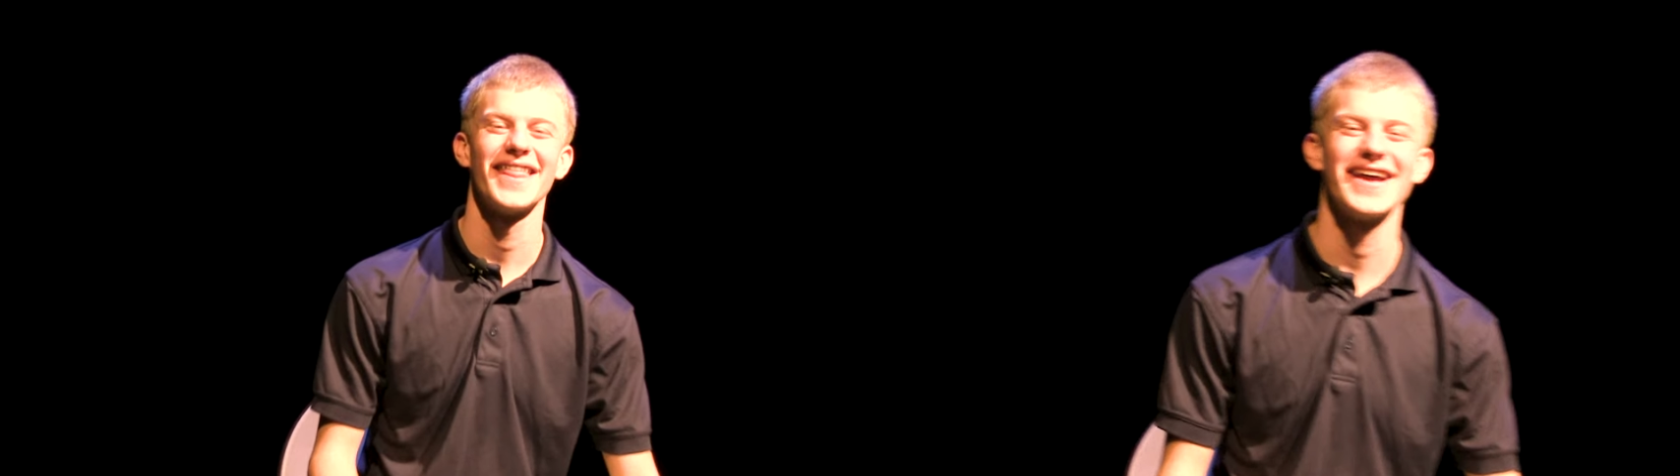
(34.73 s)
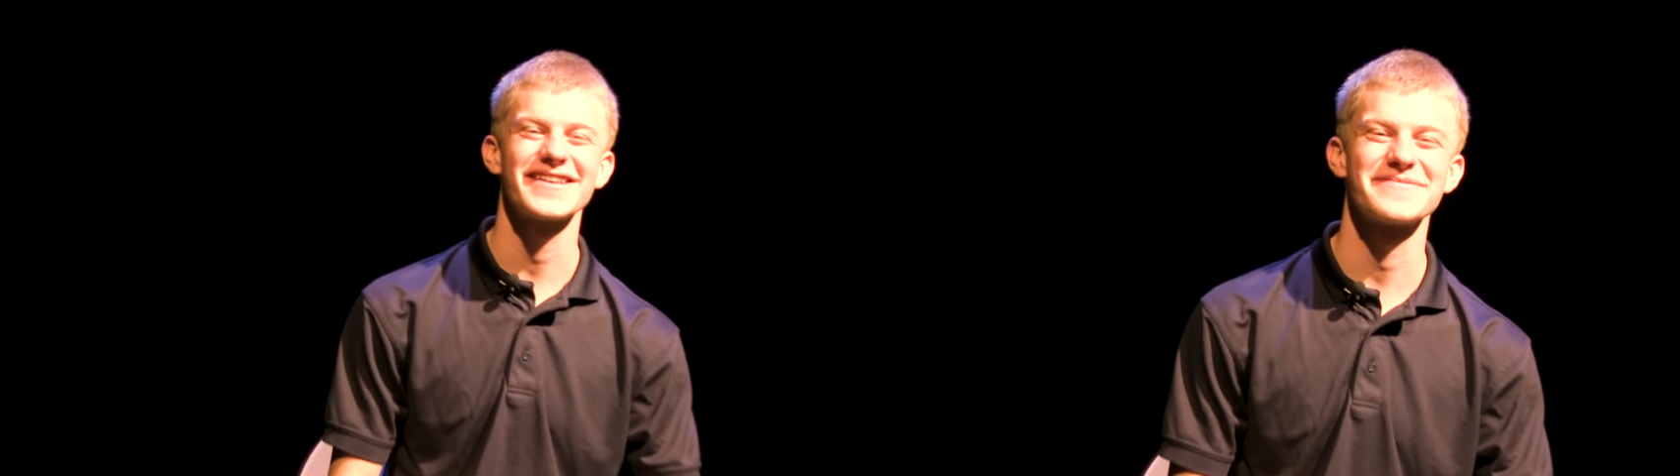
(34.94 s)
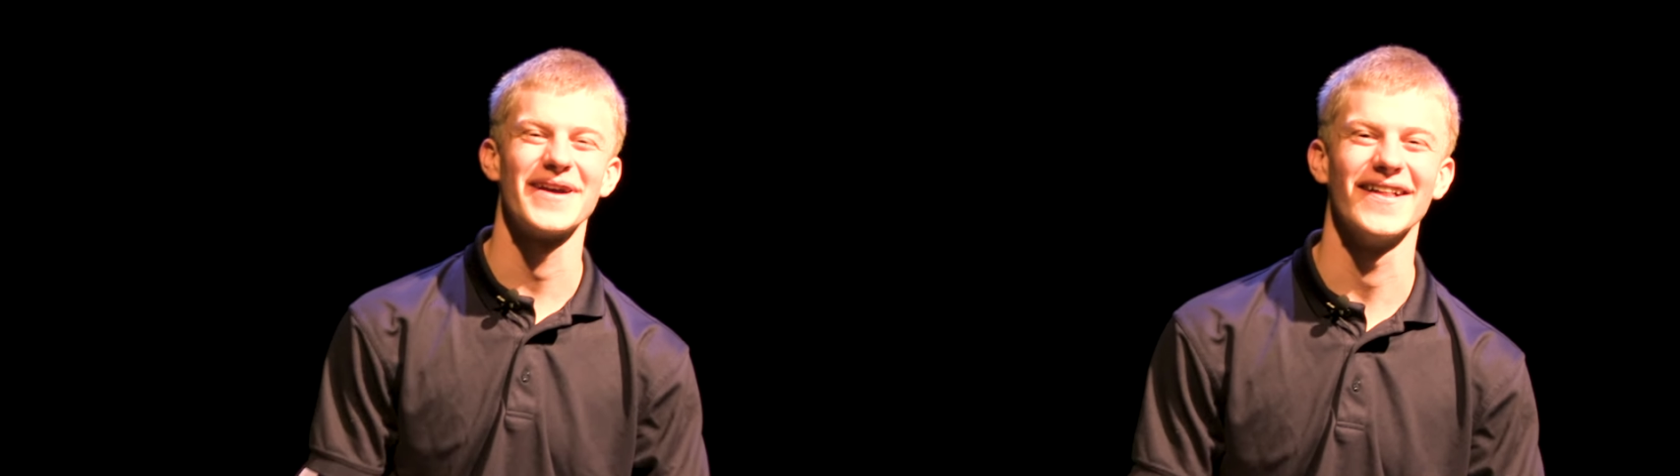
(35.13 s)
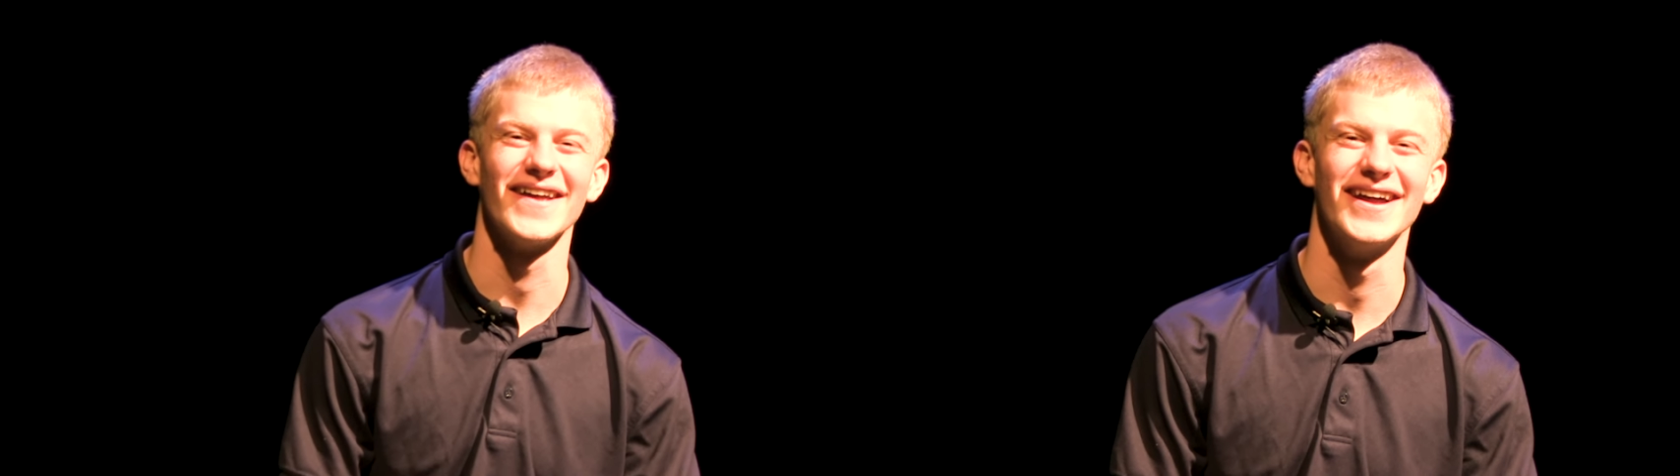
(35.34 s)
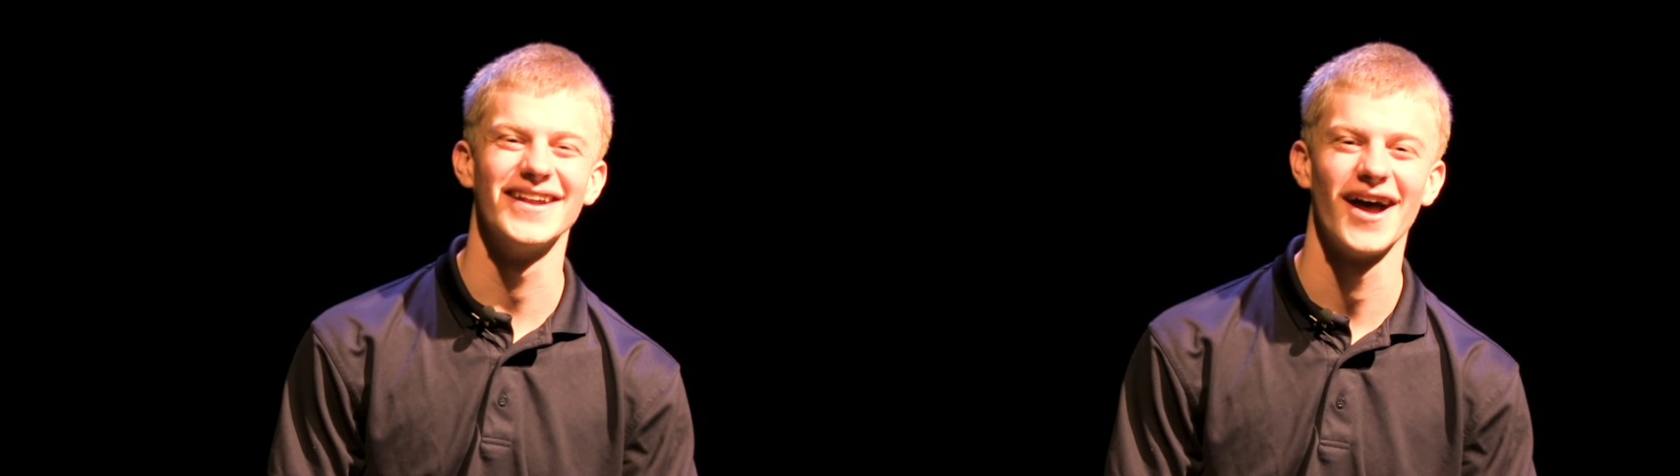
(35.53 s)
Thanks,
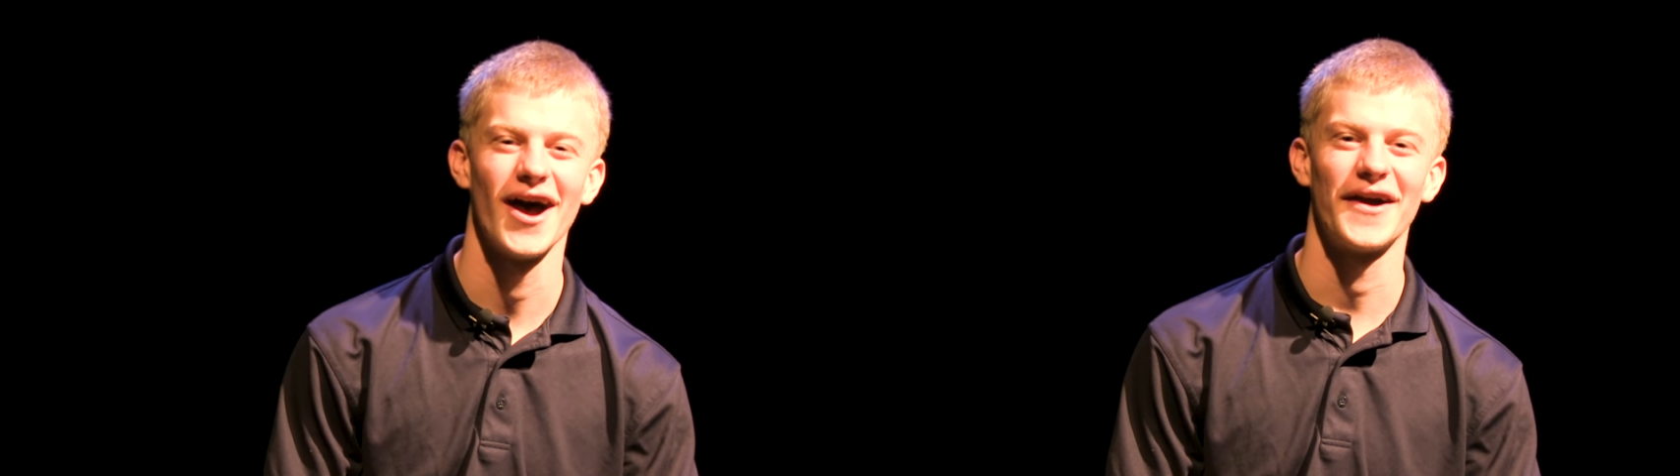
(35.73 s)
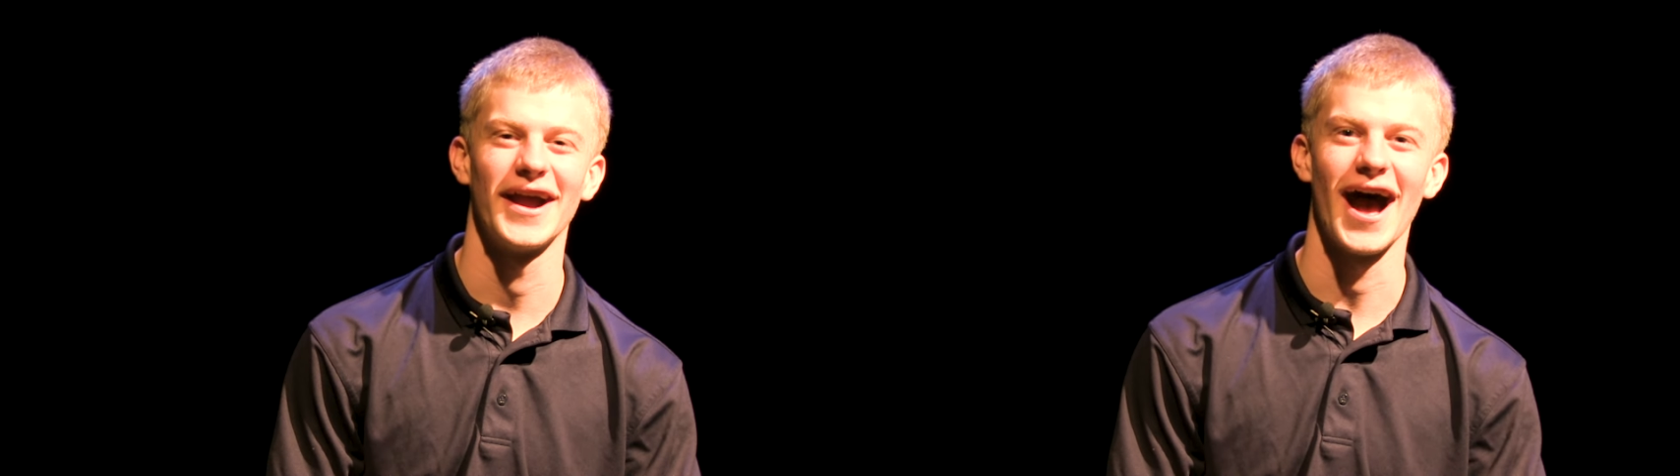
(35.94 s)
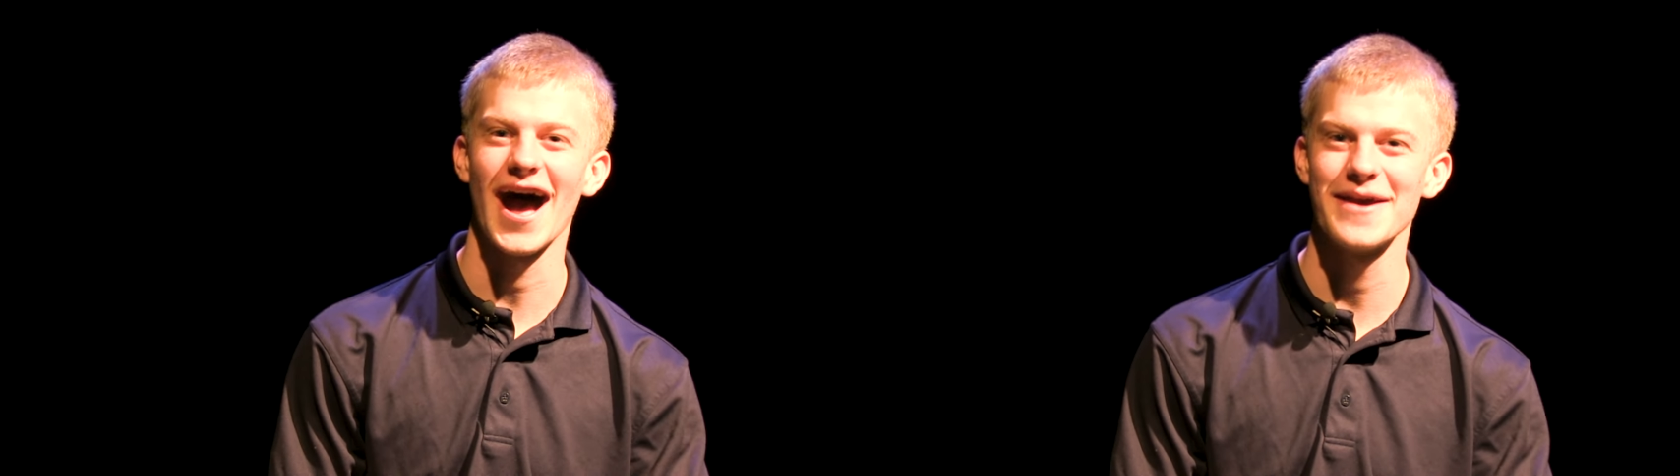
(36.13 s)
Maylin. All right,